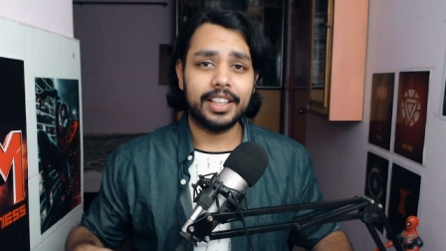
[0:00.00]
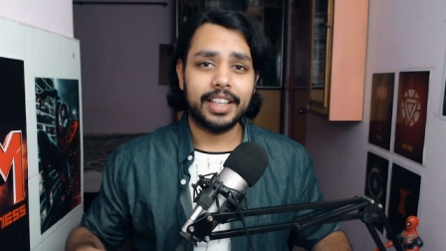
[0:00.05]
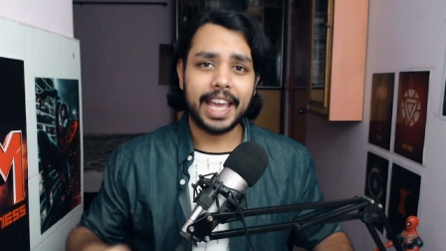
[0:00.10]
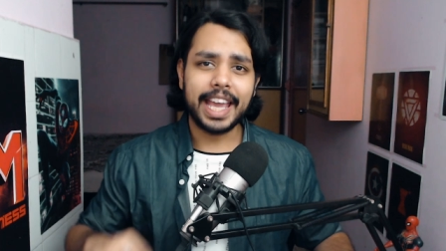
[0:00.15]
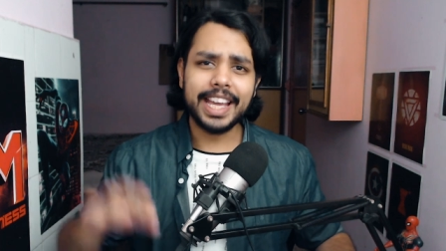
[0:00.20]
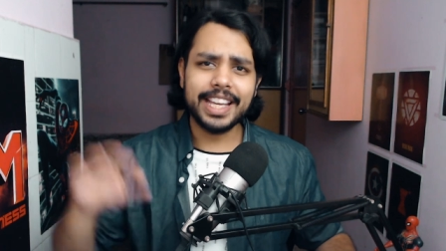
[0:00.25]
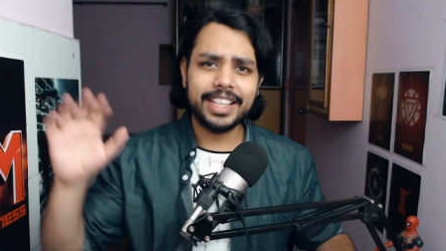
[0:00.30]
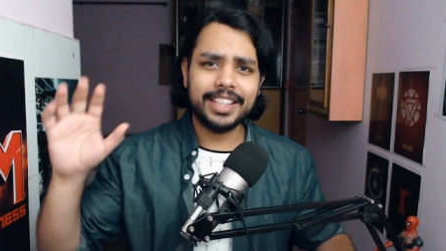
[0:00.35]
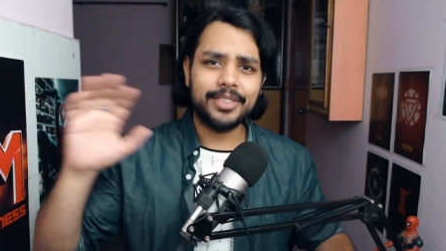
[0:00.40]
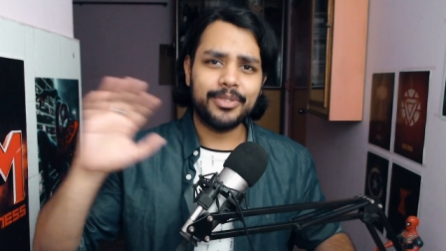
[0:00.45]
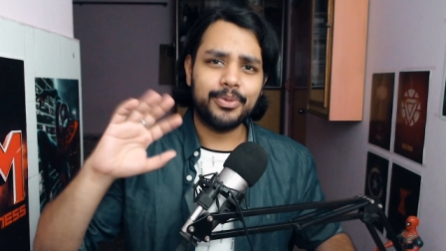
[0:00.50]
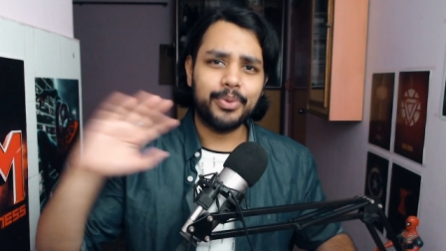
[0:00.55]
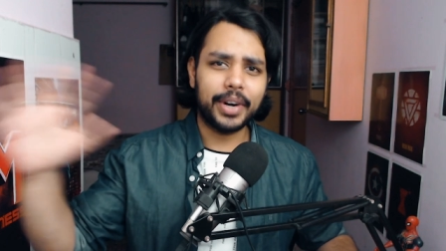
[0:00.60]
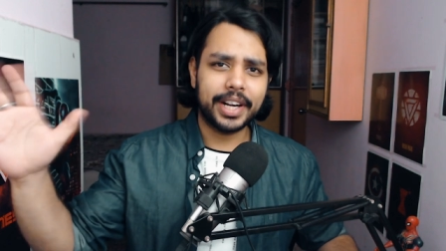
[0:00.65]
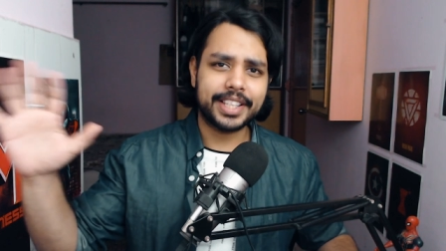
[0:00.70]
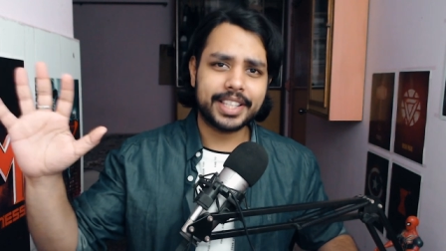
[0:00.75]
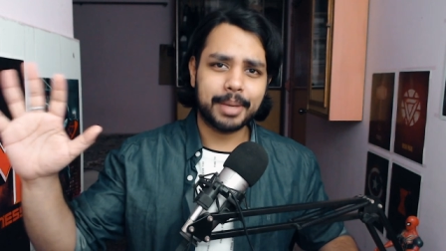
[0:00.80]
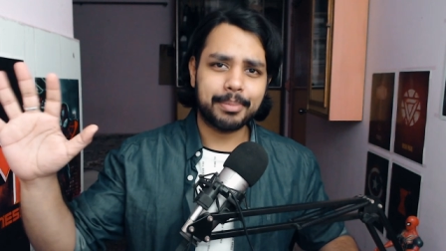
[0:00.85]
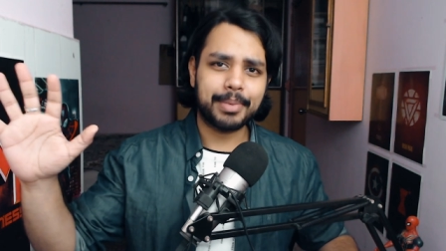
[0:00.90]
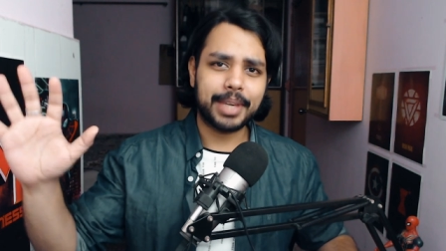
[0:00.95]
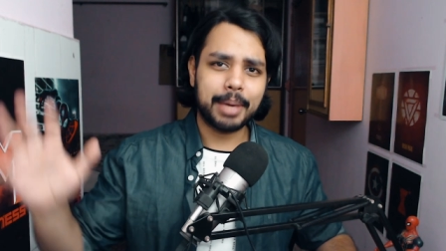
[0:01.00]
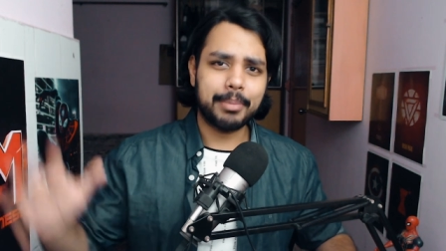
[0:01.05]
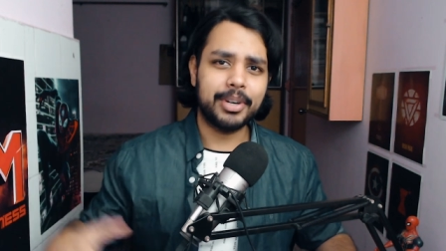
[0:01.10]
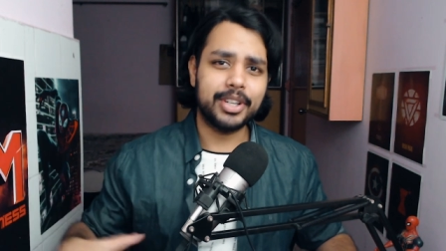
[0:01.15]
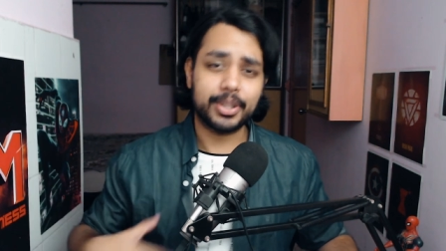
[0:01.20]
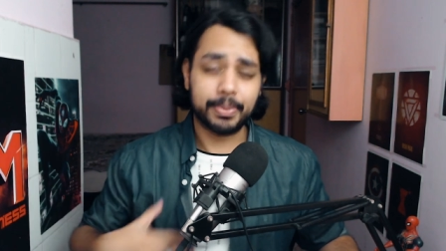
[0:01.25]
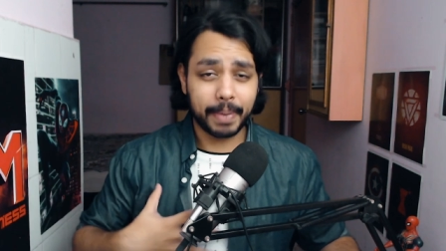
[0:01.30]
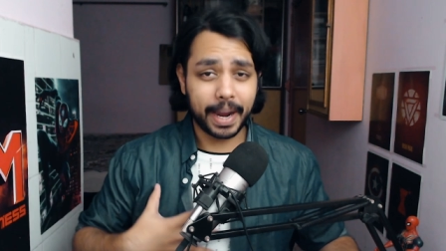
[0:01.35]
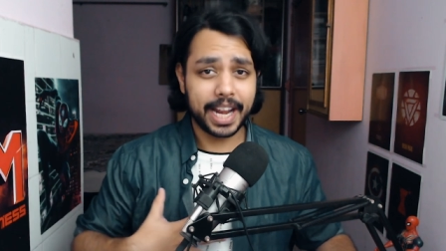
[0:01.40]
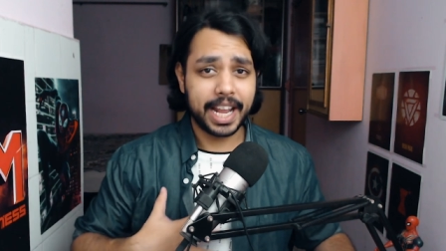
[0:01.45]
Hey, what is up
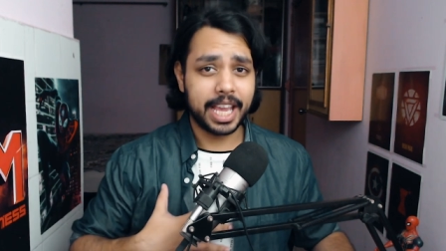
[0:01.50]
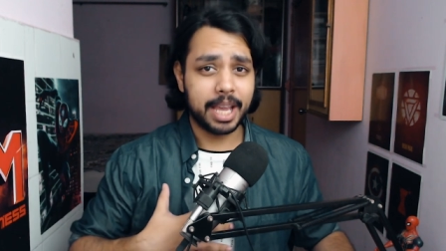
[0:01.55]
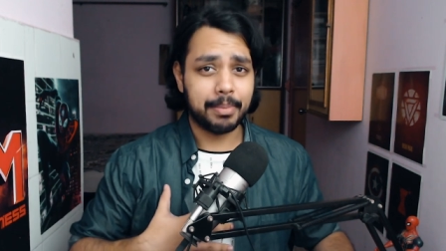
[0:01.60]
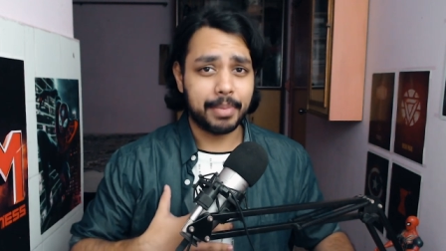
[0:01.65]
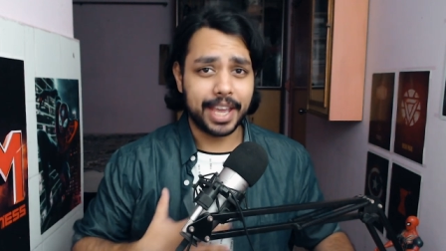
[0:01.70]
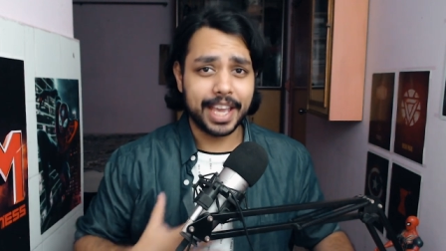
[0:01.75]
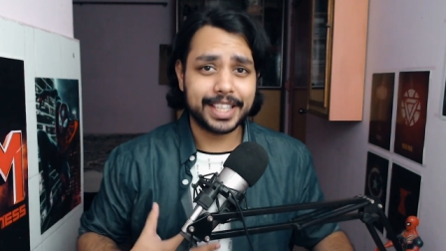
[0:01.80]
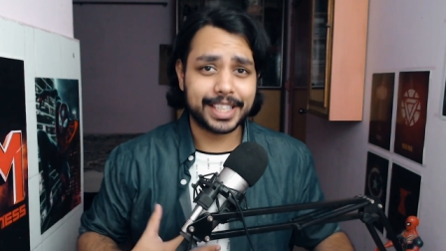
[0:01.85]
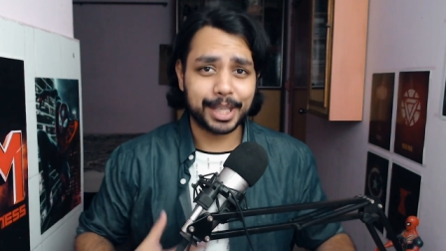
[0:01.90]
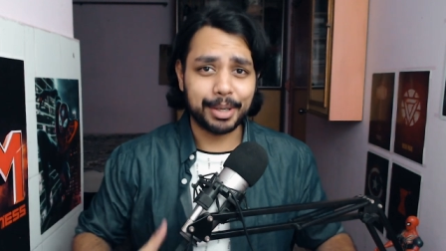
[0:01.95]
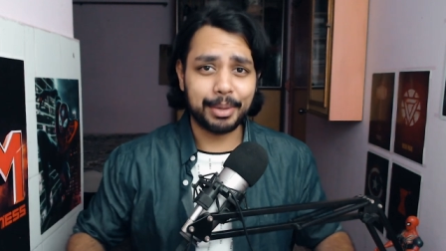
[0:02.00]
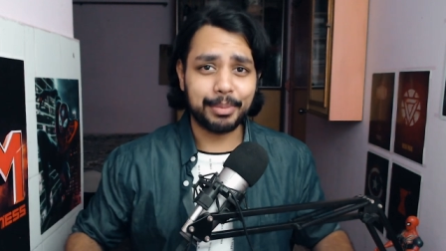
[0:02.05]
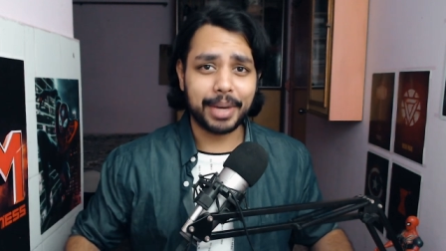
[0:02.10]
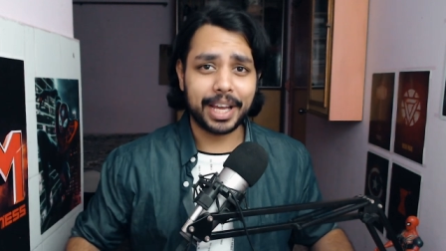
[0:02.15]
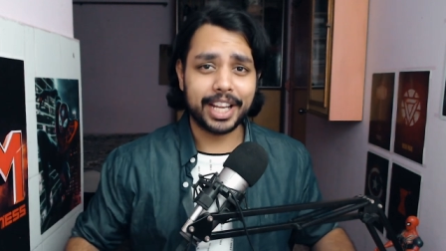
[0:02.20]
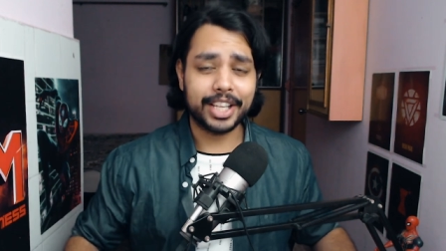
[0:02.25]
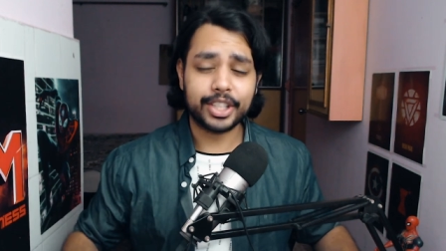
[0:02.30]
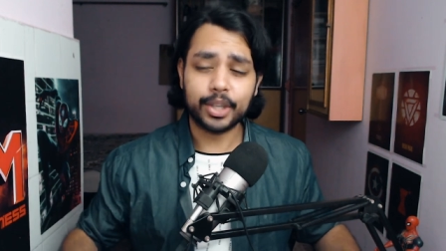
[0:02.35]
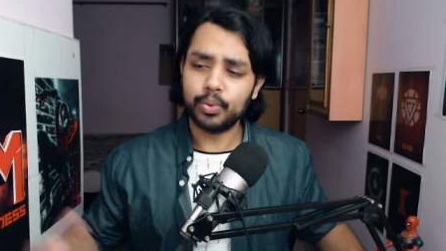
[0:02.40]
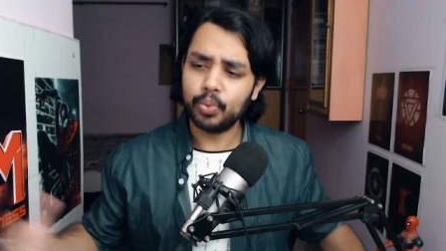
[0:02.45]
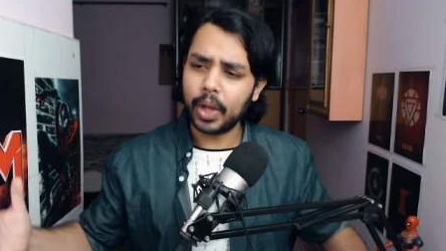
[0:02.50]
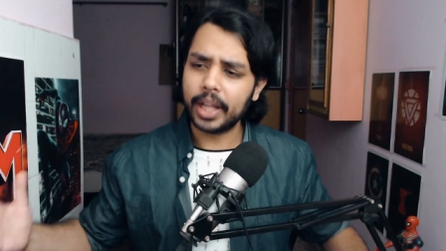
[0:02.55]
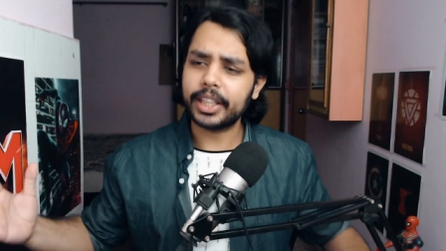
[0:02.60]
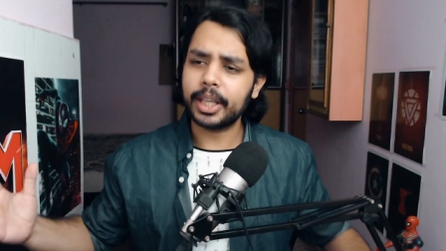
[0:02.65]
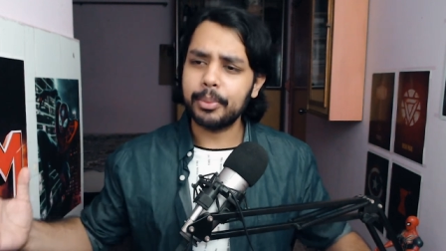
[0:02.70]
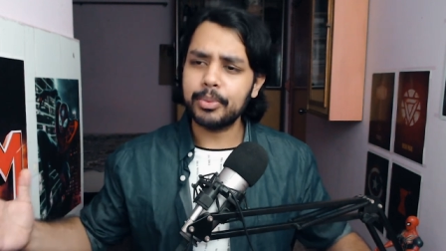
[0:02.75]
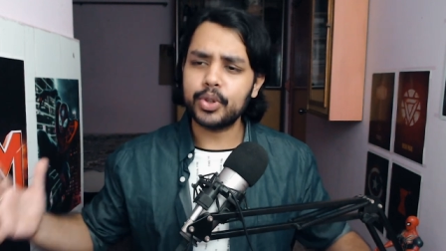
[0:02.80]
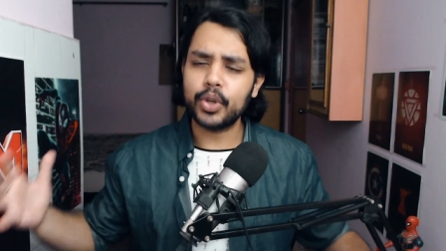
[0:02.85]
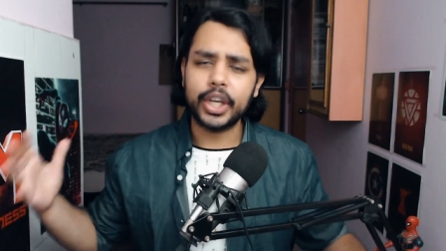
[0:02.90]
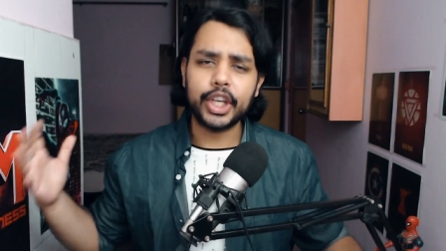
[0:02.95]
gamers, my name is GaminMadness and
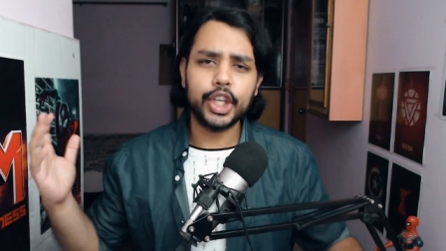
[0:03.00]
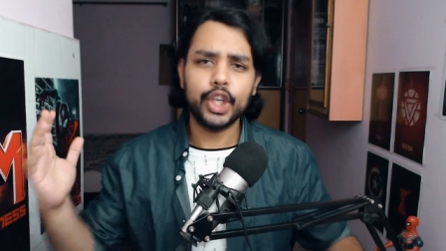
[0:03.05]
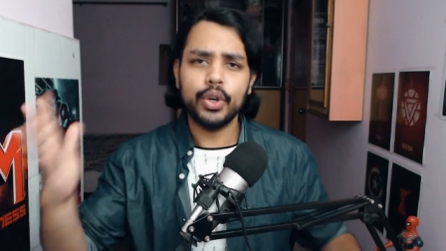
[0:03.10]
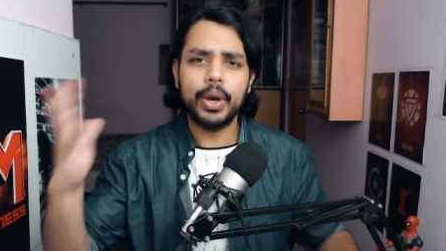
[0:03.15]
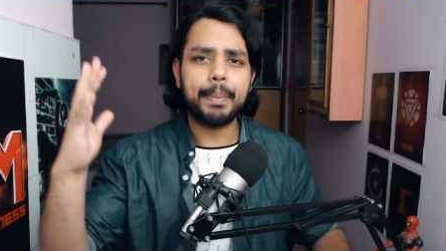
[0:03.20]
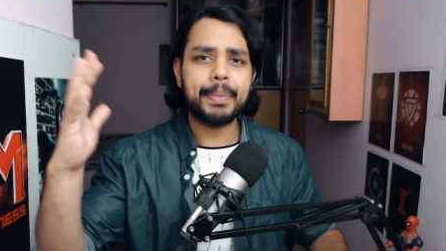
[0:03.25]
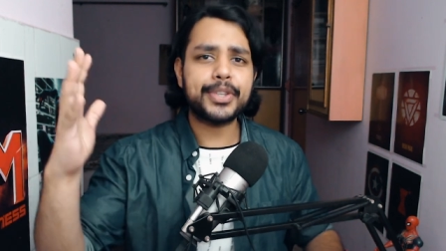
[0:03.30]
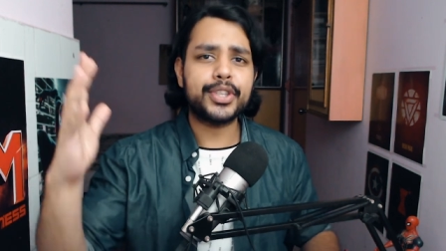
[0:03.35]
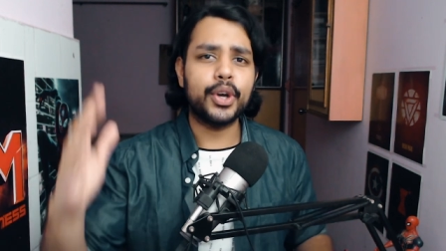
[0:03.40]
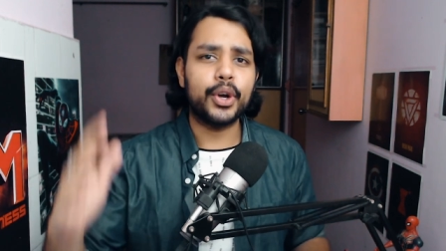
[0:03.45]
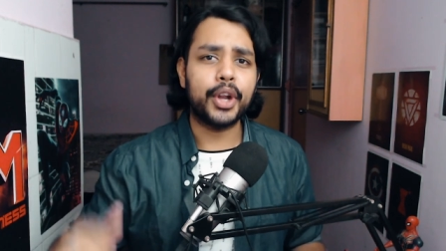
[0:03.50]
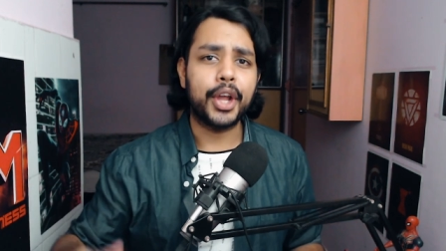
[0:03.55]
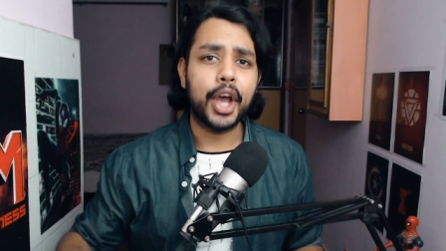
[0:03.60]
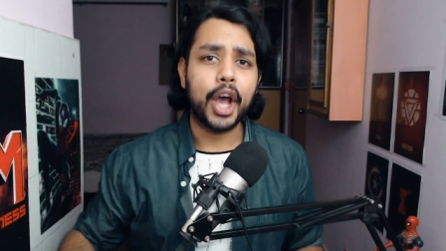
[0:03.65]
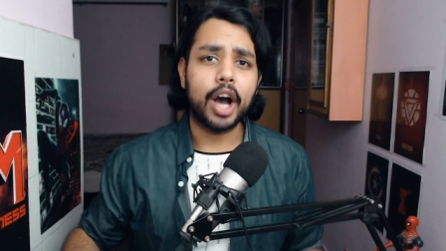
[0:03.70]
welcome to a new episode